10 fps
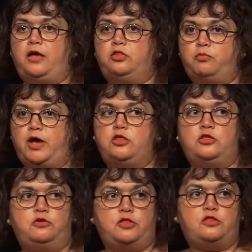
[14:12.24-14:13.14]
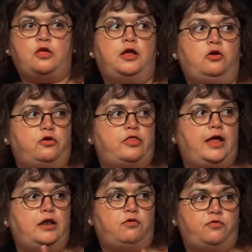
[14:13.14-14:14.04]
and the way she uses dialogue
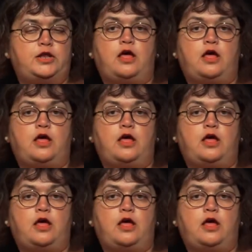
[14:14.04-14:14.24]
that love and